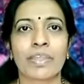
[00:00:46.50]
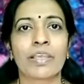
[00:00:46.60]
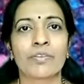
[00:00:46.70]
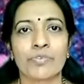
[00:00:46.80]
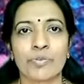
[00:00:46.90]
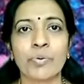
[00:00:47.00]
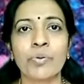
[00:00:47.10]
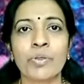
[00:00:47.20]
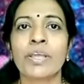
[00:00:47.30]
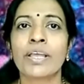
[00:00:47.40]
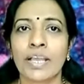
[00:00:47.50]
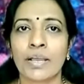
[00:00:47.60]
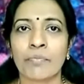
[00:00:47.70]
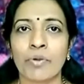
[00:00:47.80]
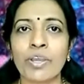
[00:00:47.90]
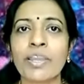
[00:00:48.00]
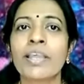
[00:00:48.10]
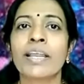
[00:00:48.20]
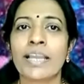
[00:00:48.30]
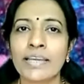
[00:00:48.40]
So, come on,
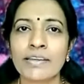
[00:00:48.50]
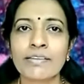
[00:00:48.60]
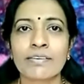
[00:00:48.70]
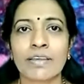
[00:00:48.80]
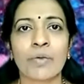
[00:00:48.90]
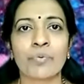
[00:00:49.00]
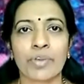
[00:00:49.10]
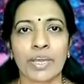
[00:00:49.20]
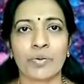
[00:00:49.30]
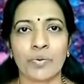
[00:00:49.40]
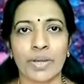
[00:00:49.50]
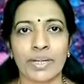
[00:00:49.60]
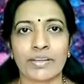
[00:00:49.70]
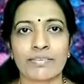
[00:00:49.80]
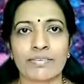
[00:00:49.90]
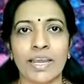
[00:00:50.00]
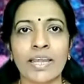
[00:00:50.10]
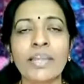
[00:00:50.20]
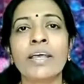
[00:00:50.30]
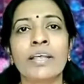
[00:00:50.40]
let us now try to understand
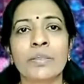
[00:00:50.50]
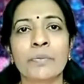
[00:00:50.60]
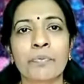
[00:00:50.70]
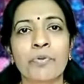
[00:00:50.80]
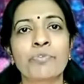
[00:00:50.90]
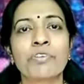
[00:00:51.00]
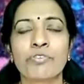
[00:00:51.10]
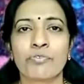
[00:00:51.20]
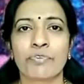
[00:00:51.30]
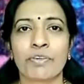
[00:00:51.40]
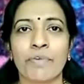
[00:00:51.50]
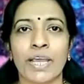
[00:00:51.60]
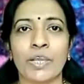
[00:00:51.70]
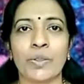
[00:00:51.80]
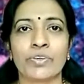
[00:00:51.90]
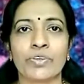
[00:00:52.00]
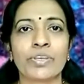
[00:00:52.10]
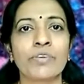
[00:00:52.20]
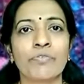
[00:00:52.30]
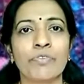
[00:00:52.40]
the process of evaluation
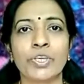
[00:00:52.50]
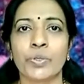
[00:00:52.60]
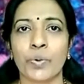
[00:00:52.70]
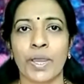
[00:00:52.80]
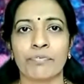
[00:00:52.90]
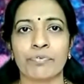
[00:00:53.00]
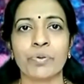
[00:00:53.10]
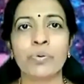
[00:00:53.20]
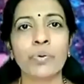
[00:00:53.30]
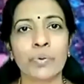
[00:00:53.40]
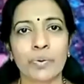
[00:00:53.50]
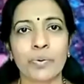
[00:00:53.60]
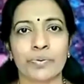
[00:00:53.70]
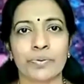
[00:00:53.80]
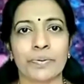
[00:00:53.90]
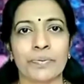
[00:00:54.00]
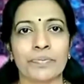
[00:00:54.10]
which you have to go through.